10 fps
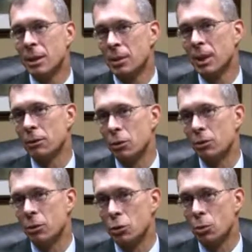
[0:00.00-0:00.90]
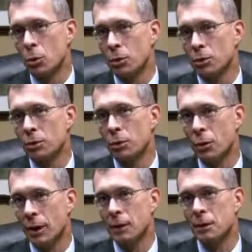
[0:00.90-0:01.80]
obtained a reverse mortgage through the
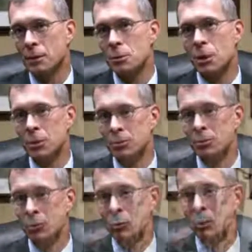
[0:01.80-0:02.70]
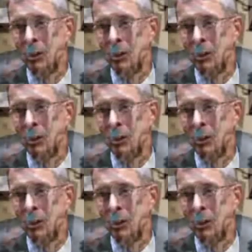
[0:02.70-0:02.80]
credit union. So we're